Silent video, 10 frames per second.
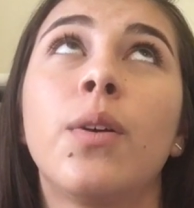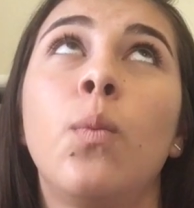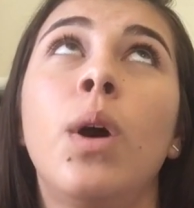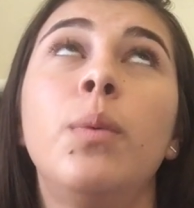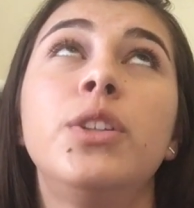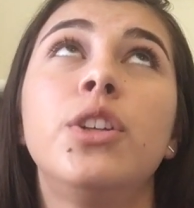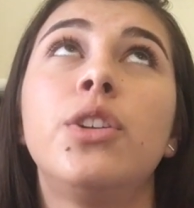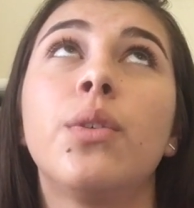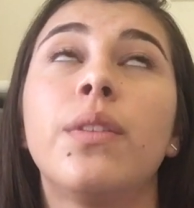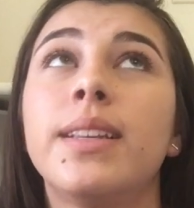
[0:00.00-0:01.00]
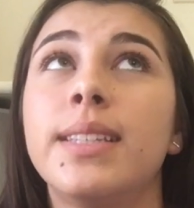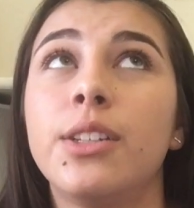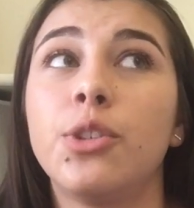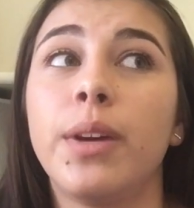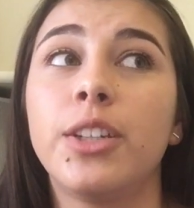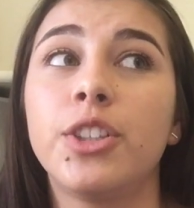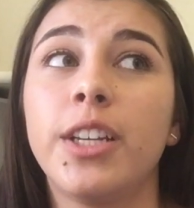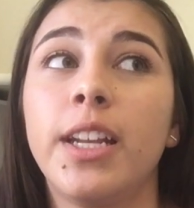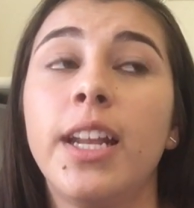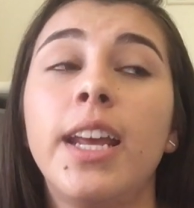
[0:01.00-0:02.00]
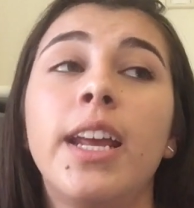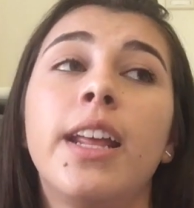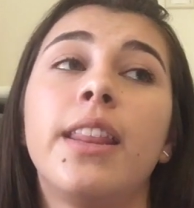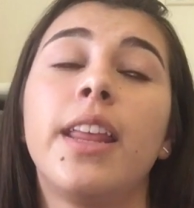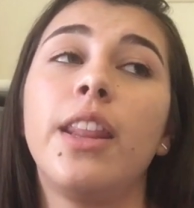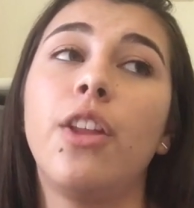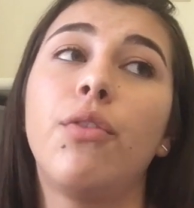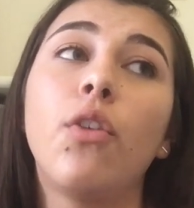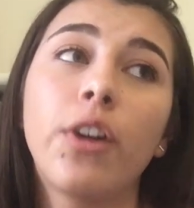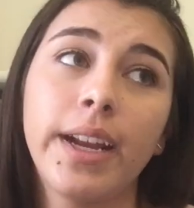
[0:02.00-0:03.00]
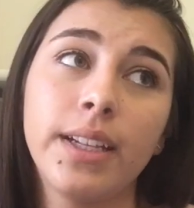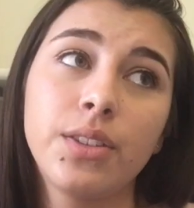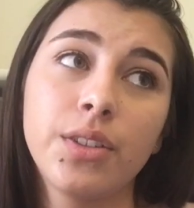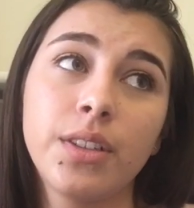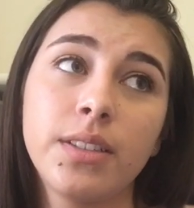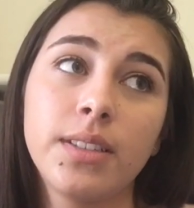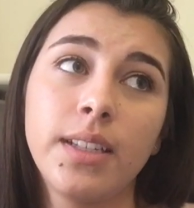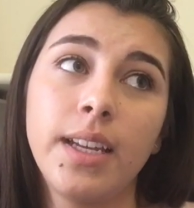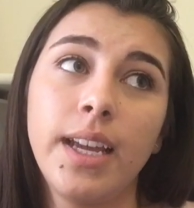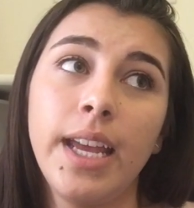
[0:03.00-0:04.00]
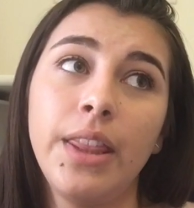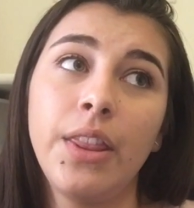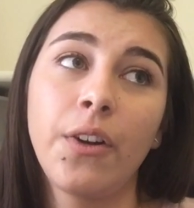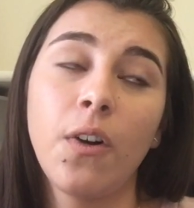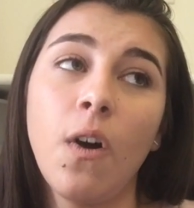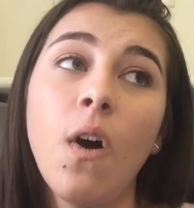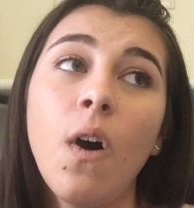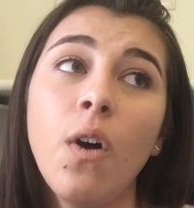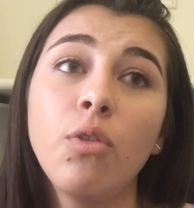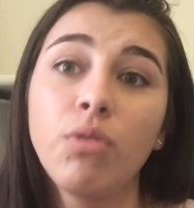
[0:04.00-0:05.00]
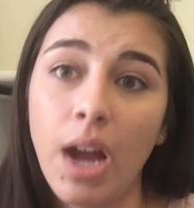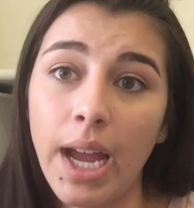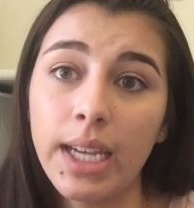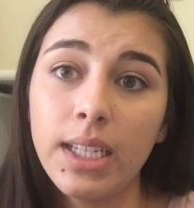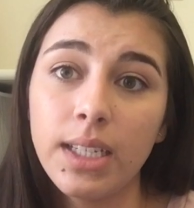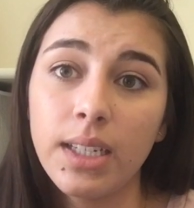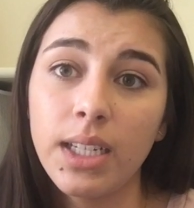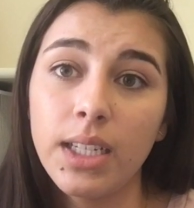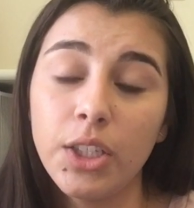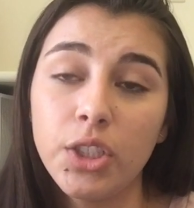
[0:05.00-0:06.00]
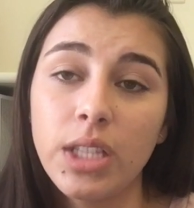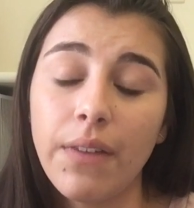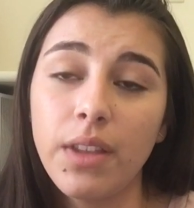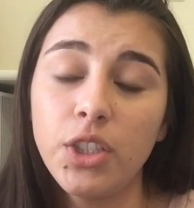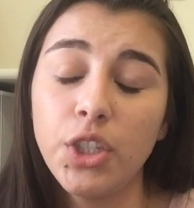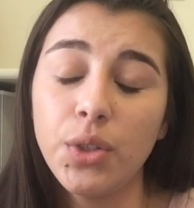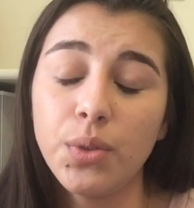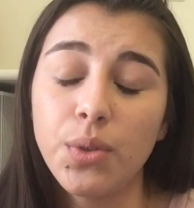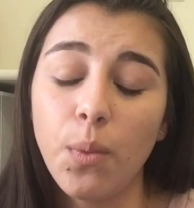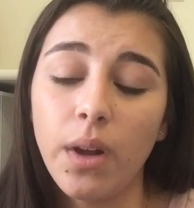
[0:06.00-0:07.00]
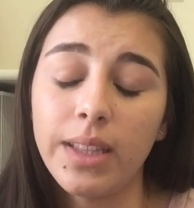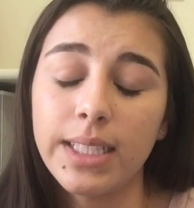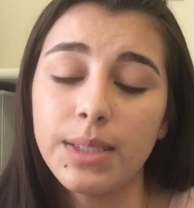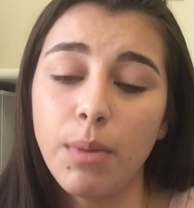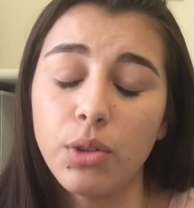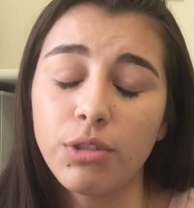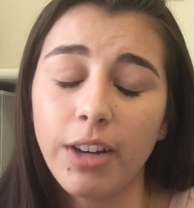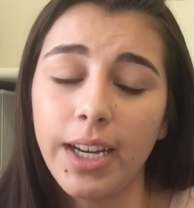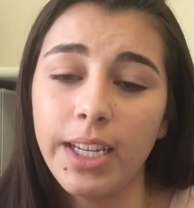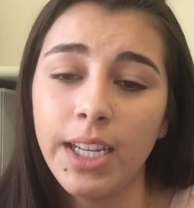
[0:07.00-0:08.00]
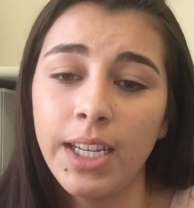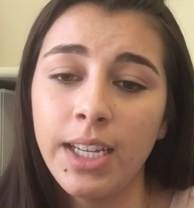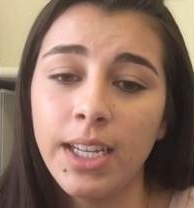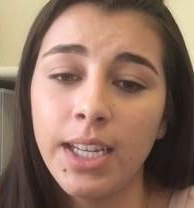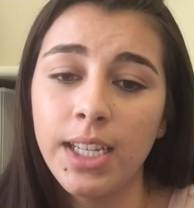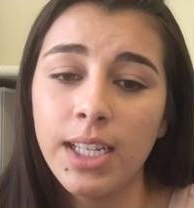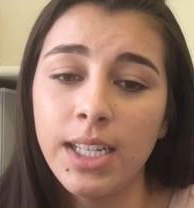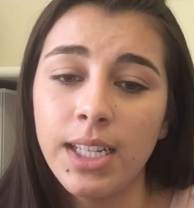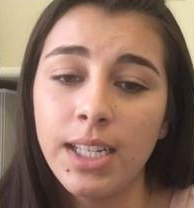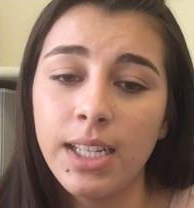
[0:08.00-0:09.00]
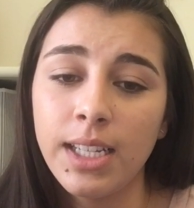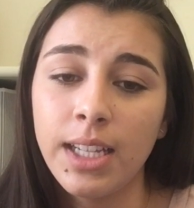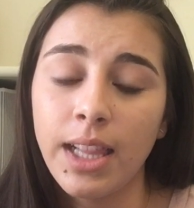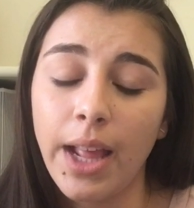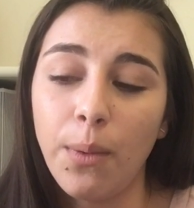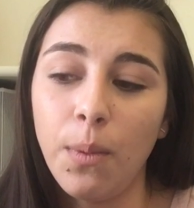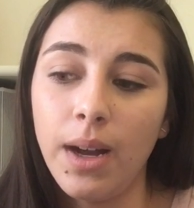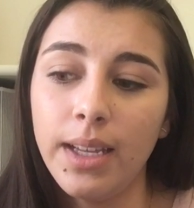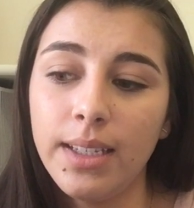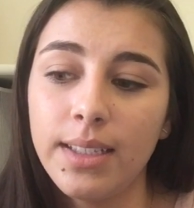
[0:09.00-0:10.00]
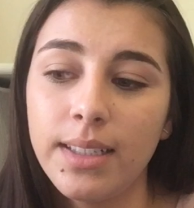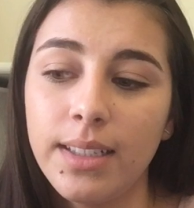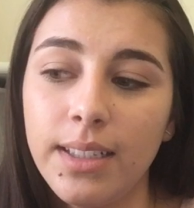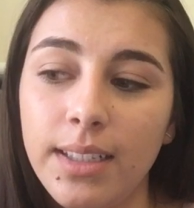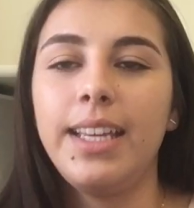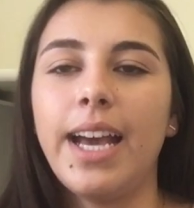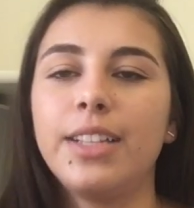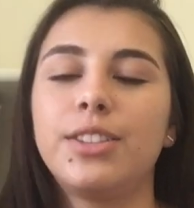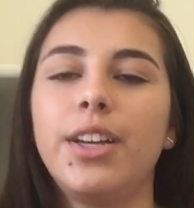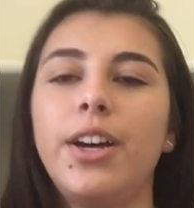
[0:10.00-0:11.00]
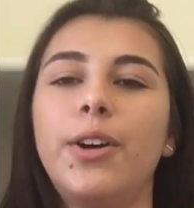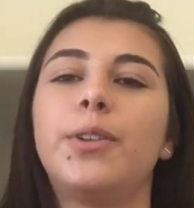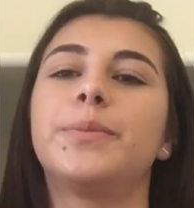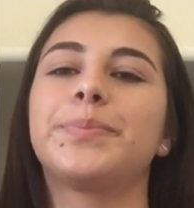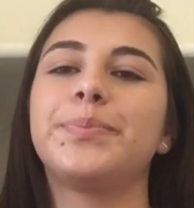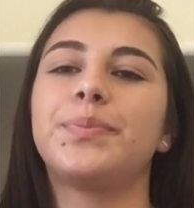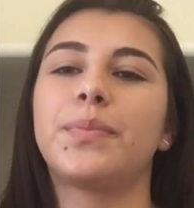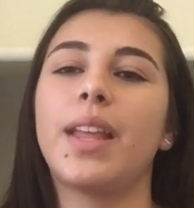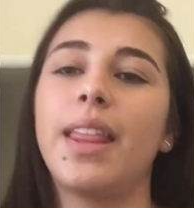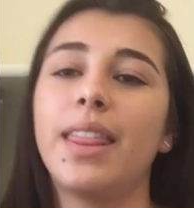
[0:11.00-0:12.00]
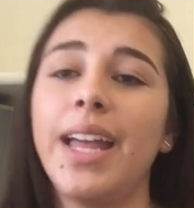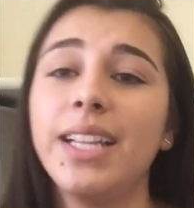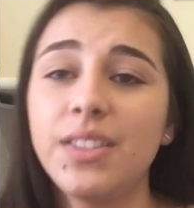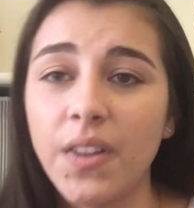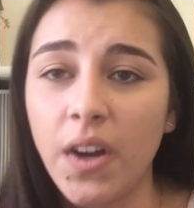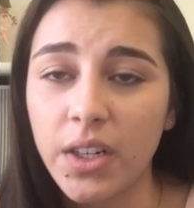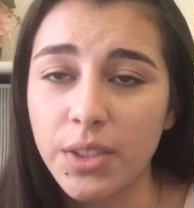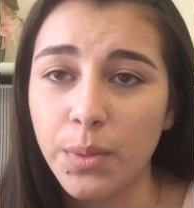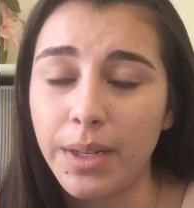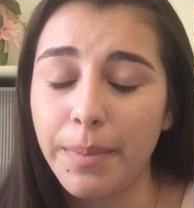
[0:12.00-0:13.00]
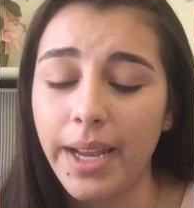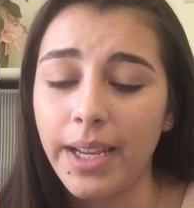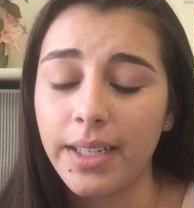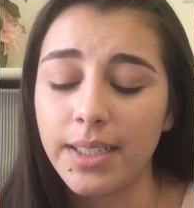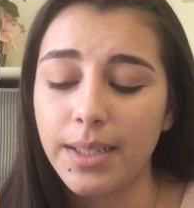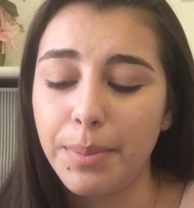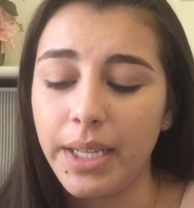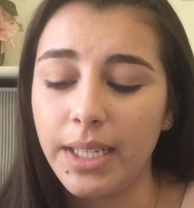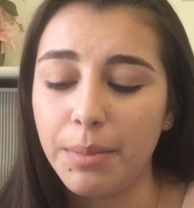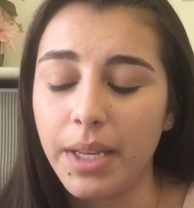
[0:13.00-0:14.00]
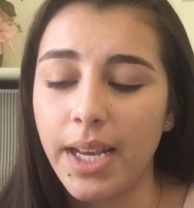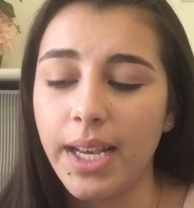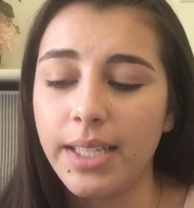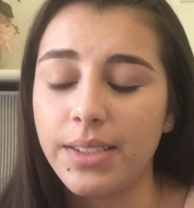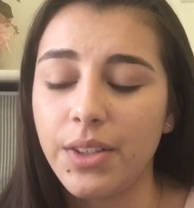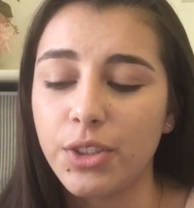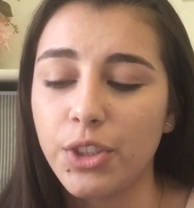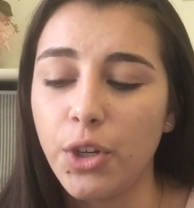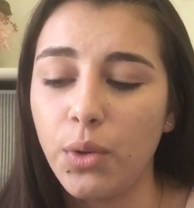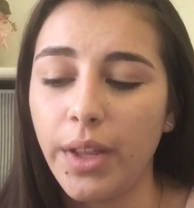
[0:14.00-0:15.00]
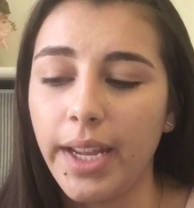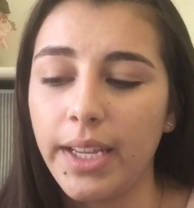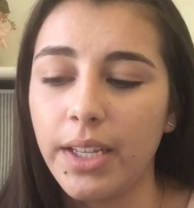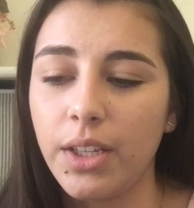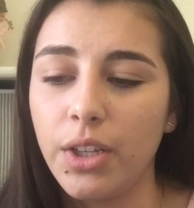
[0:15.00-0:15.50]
what would you do in this situation then the four answers and they're all right you just have to choose the one that's most right like what yeah so that's the hardest one in my opinion because there's no like